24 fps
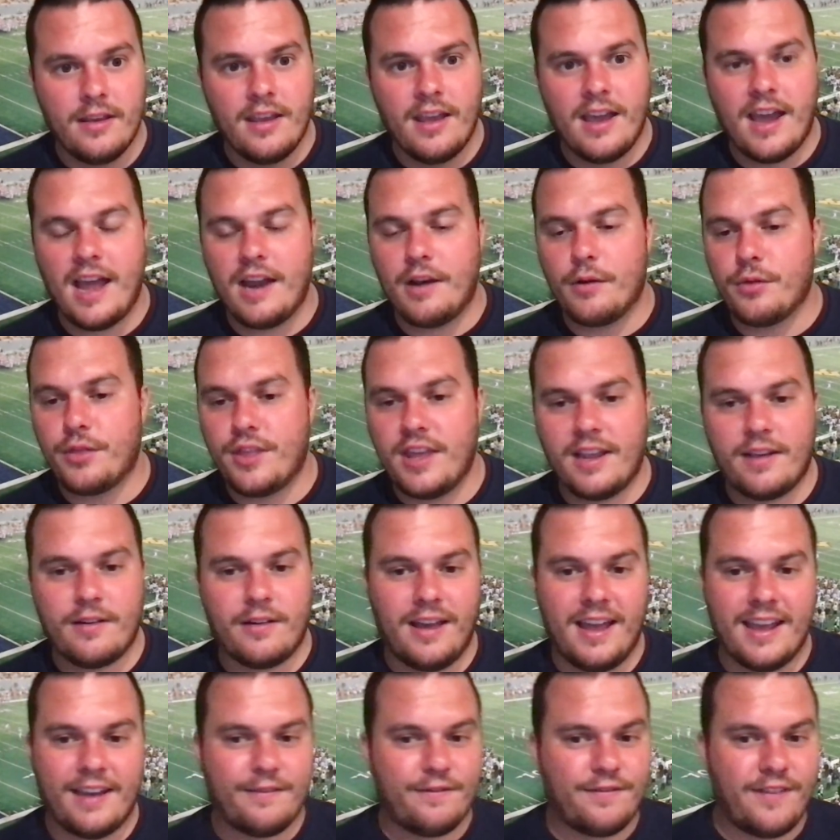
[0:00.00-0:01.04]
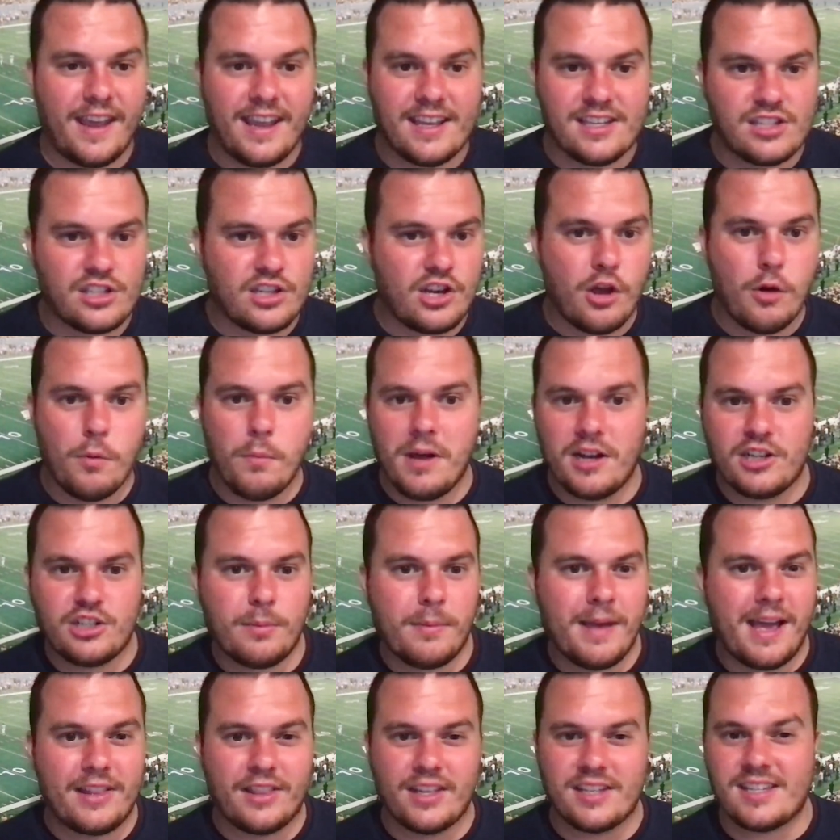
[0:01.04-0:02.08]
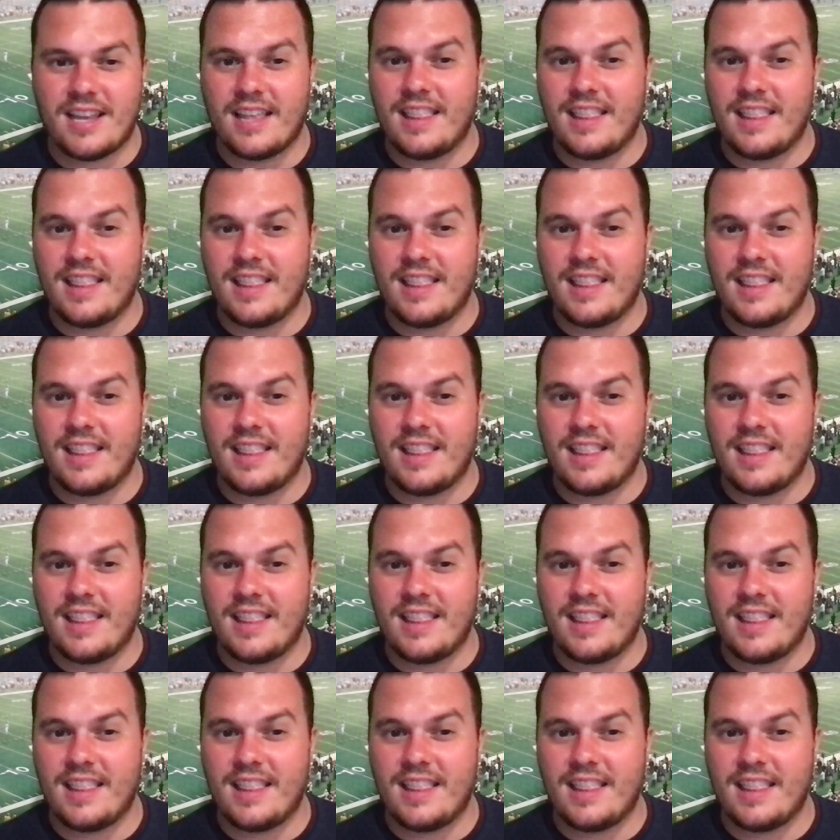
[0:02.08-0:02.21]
I don't think fans know much about this.